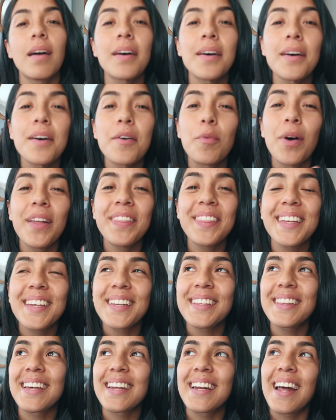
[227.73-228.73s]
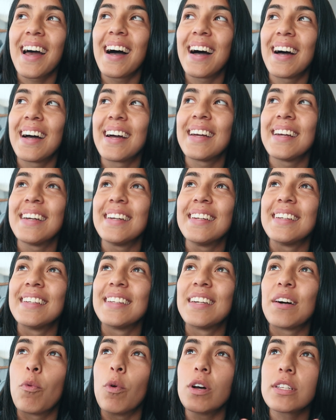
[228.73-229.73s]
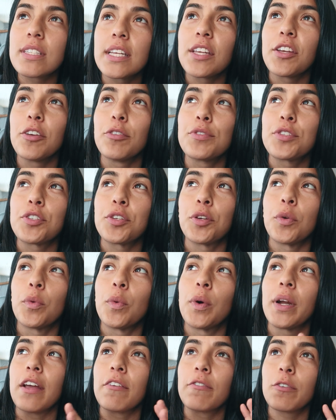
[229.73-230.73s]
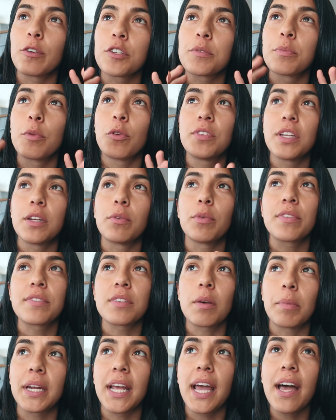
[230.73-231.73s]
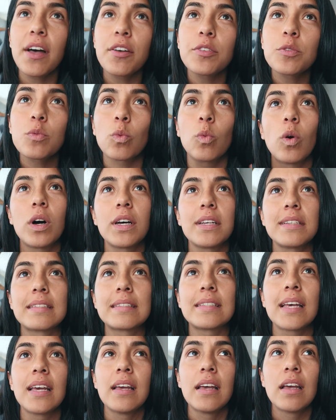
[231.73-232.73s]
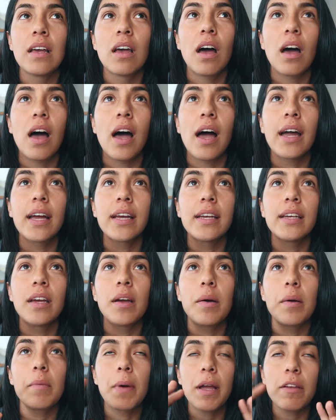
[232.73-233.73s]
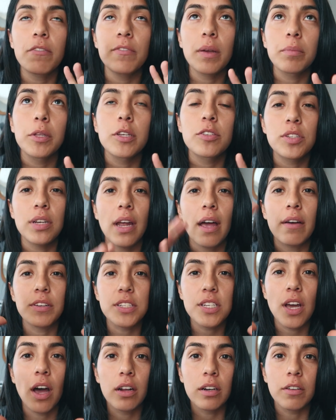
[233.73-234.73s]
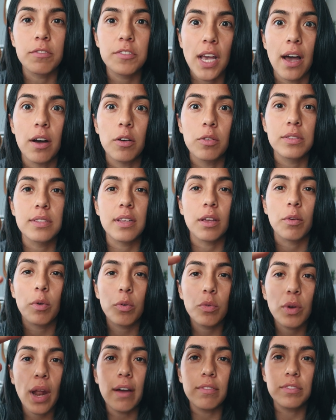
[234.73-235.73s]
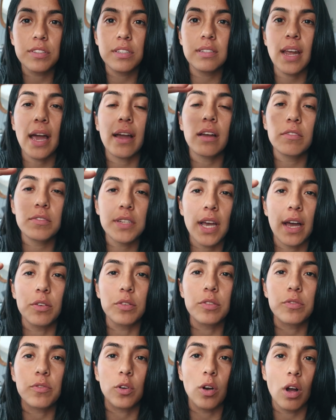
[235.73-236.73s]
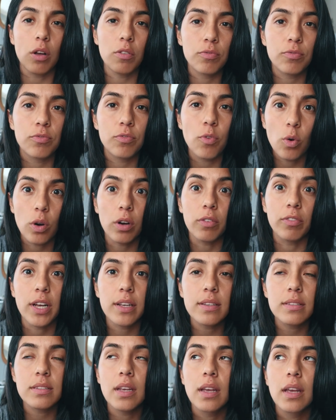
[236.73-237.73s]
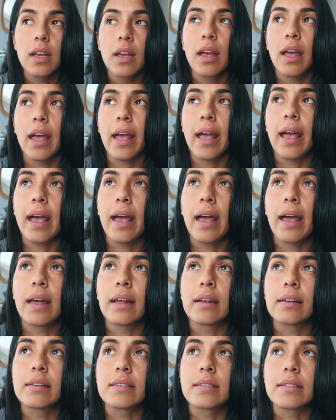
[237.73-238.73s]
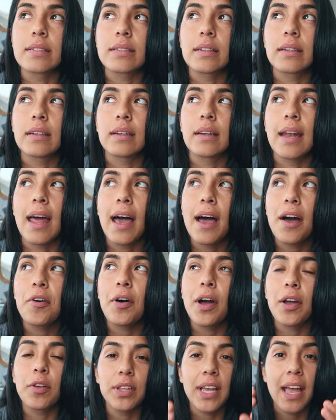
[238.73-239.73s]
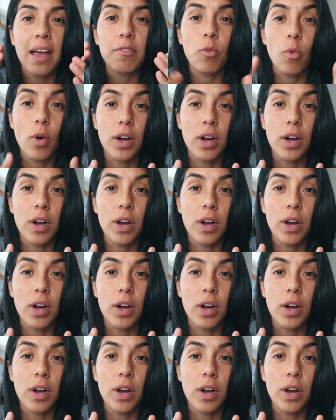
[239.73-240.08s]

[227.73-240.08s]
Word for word: One thing that I wasn't used to when I first moved in with somebody else was my family used to have a ton of towels. Like we would have a stack of towels for all four of us, and now I only have